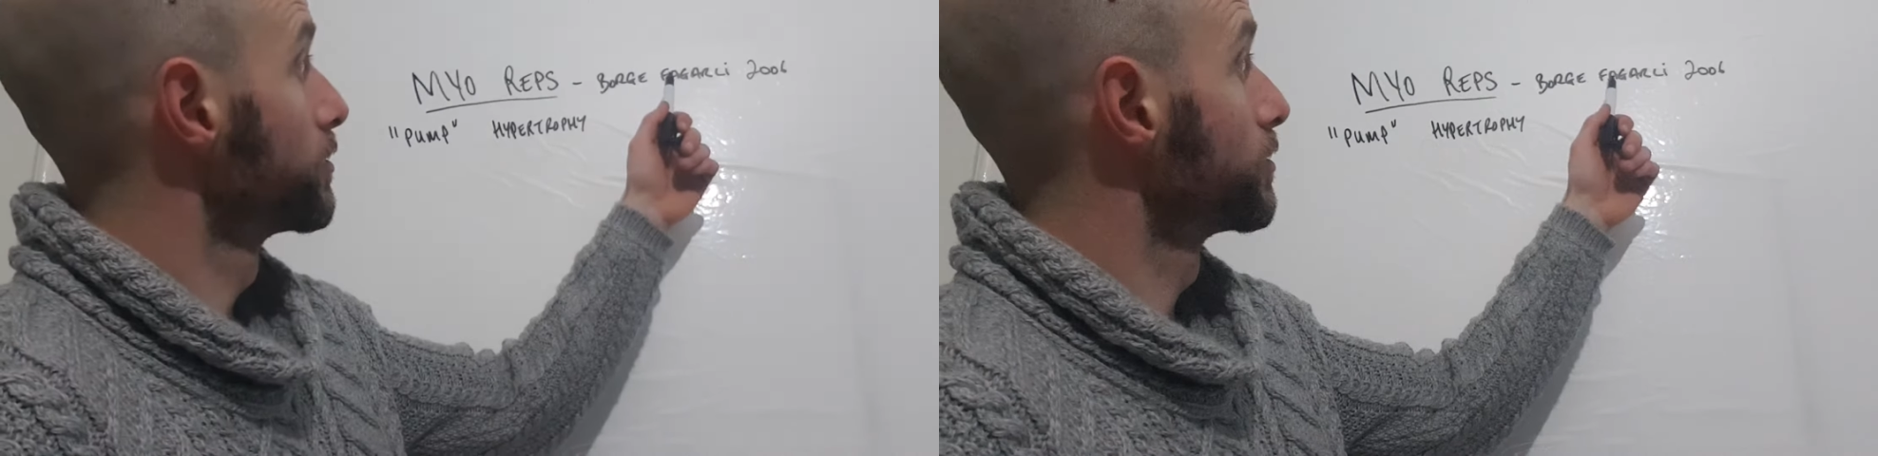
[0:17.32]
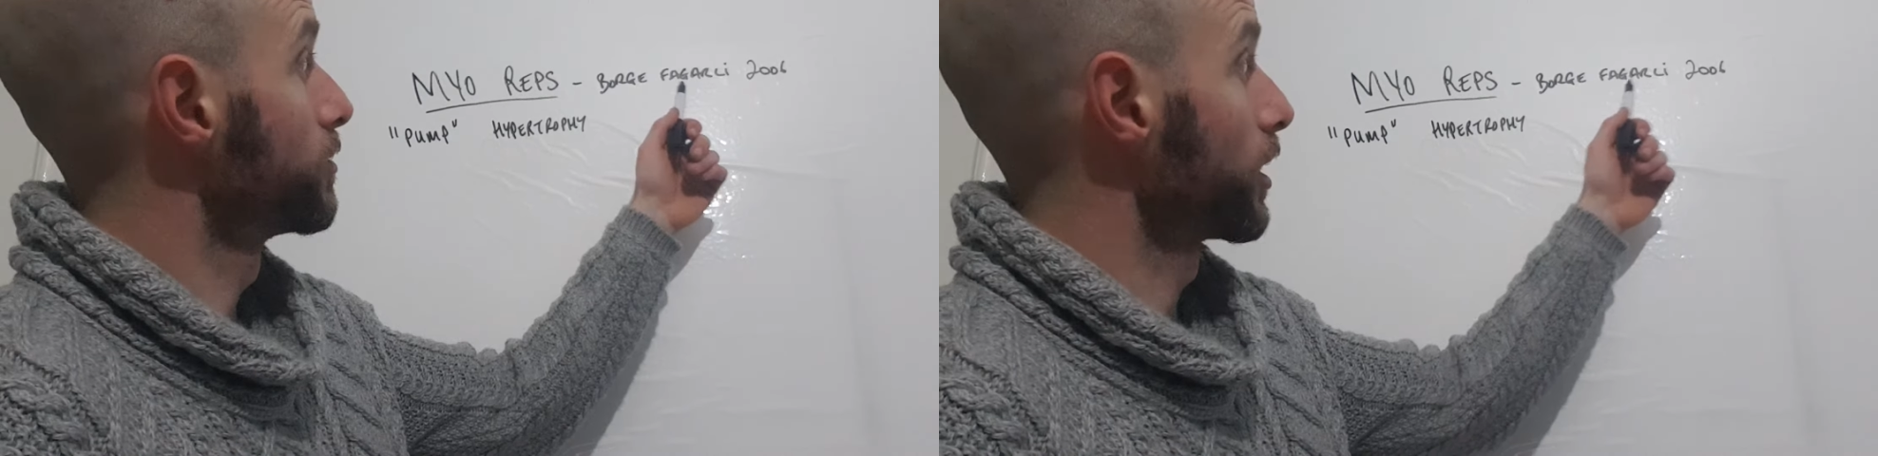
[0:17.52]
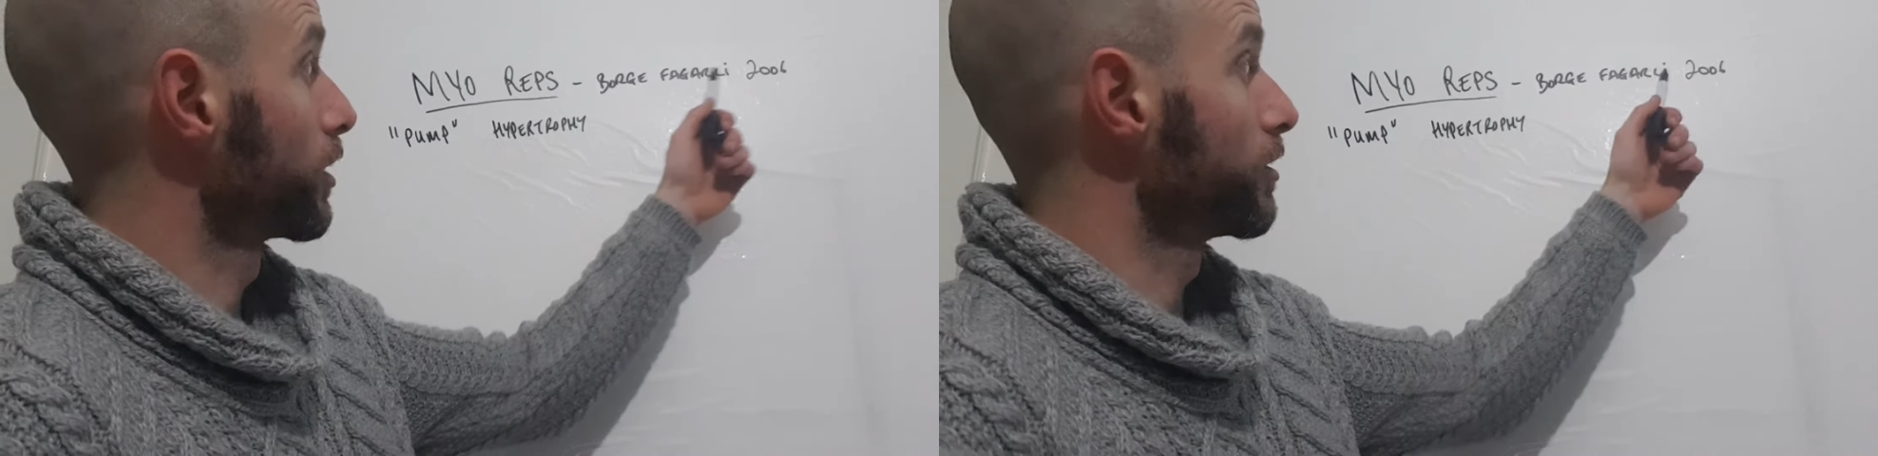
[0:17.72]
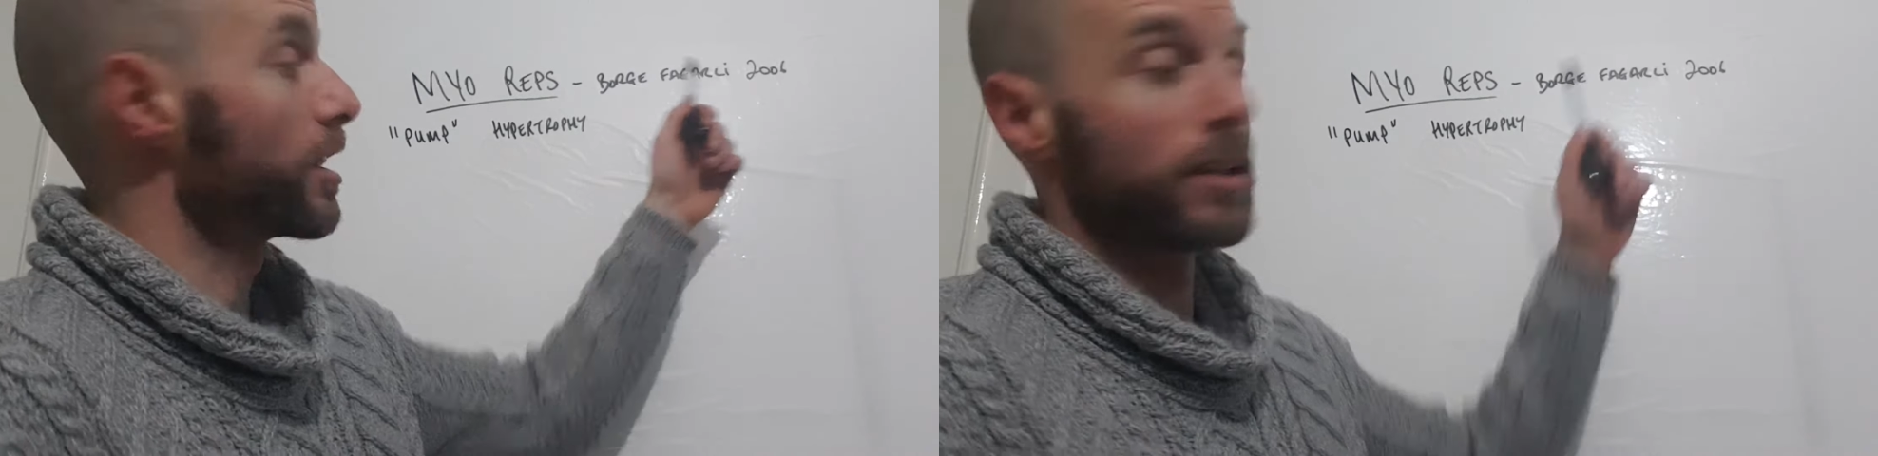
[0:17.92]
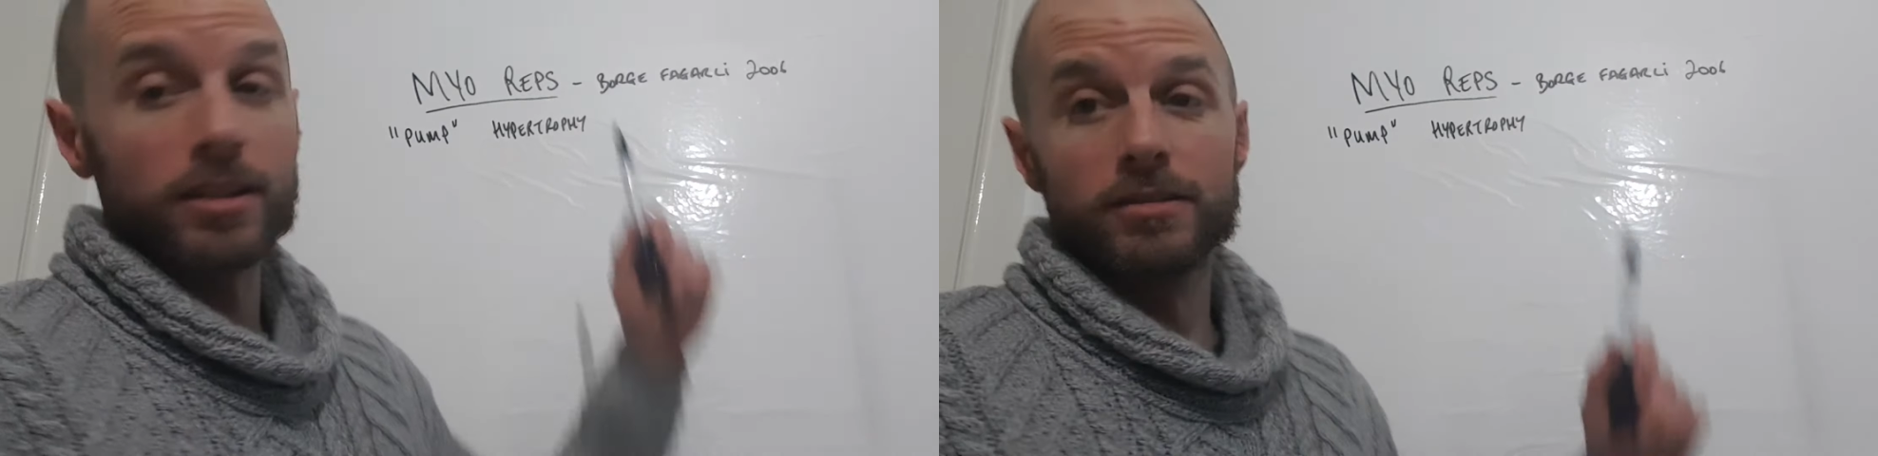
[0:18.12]

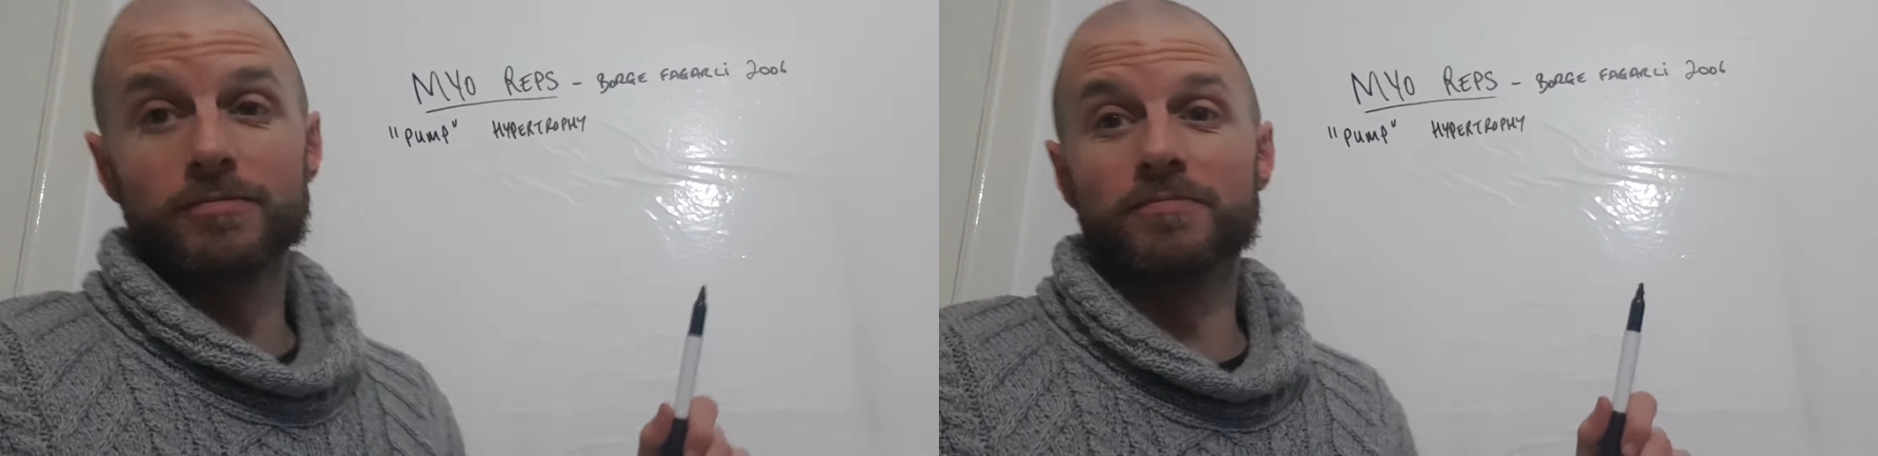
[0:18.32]
Fagarelli.